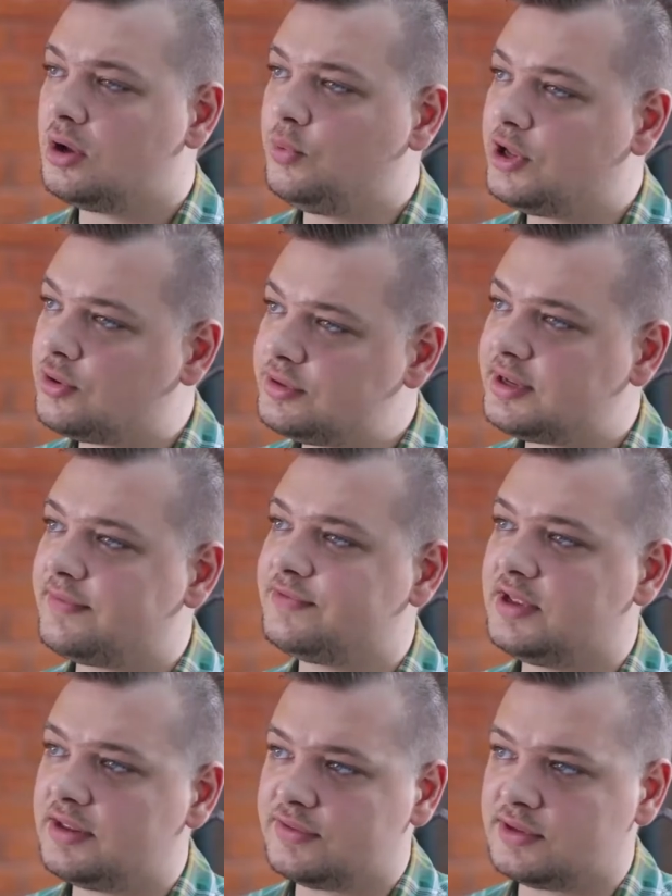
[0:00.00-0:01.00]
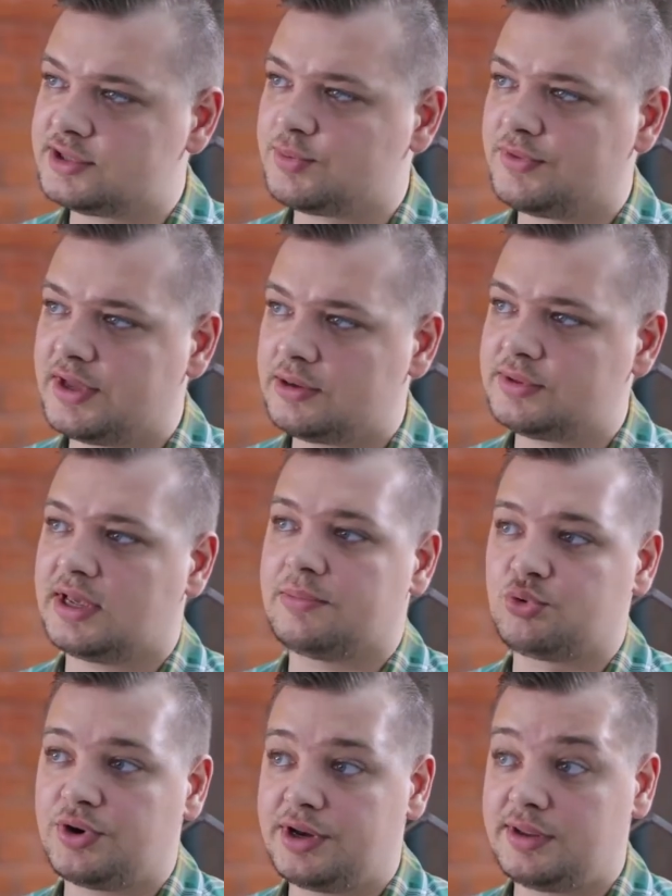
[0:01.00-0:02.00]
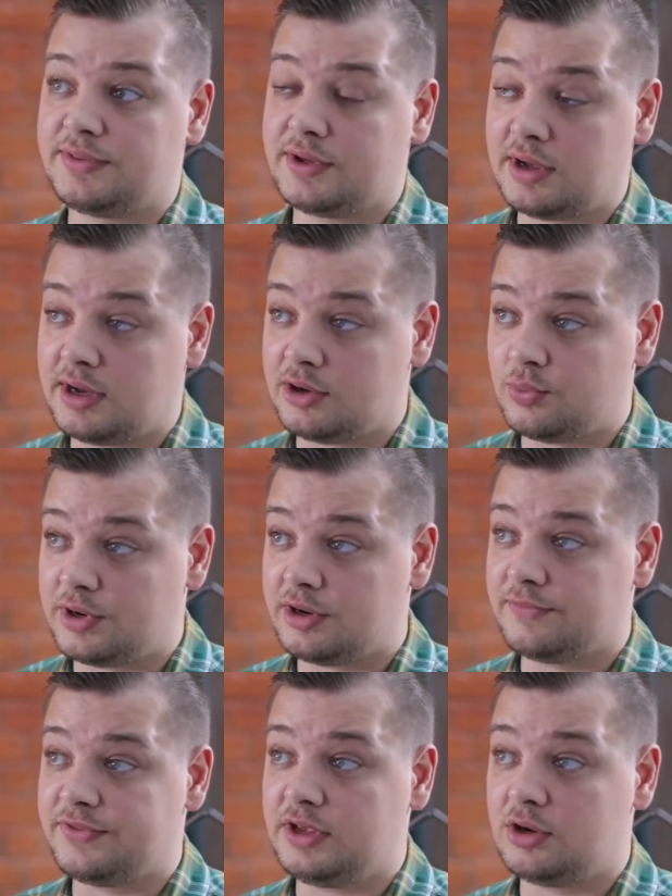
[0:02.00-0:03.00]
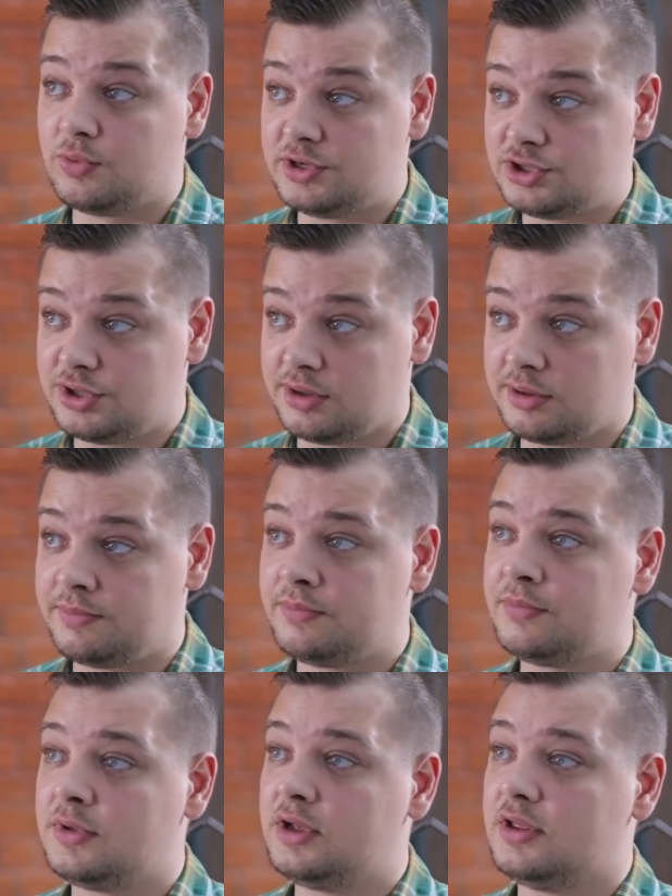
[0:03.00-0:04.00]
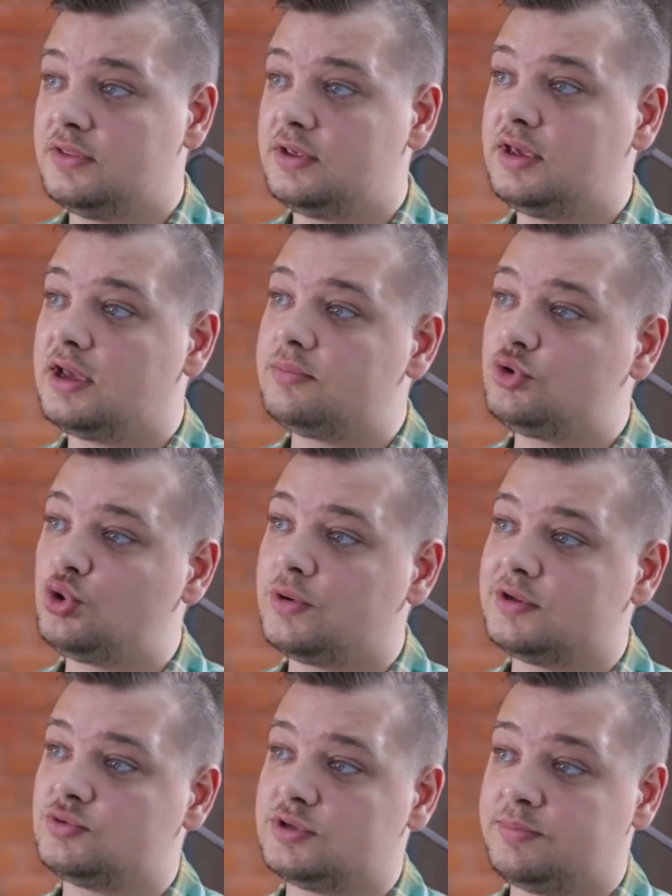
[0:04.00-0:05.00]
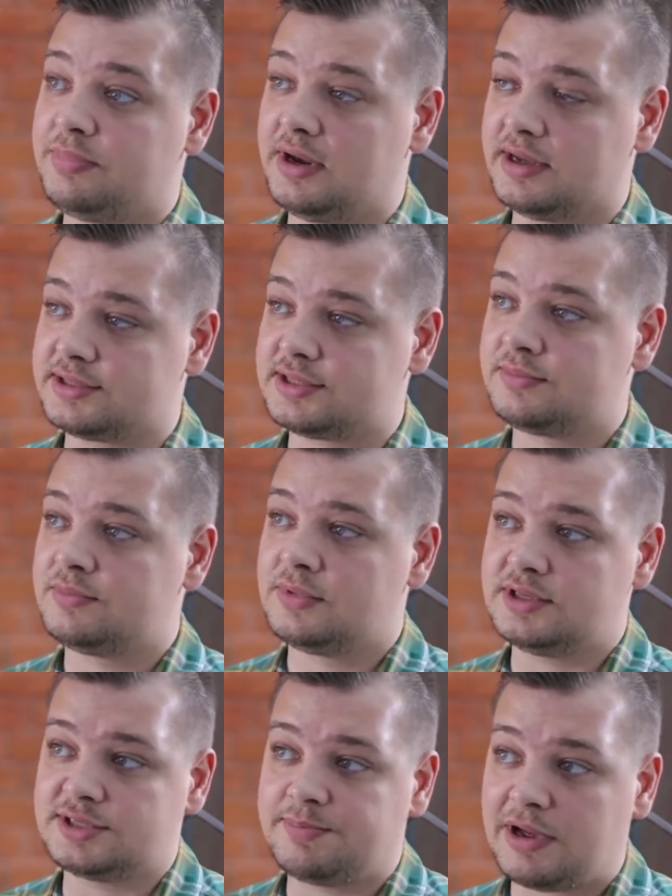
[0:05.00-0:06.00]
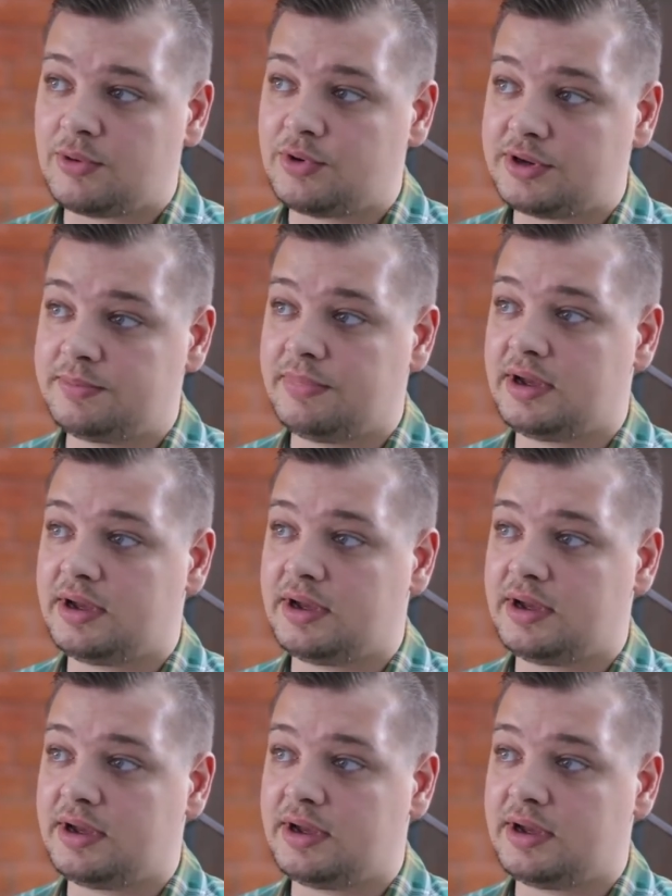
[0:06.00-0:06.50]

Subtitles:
We couldn't have done this without upgrading the hardware of the original. The M200 Plus is powered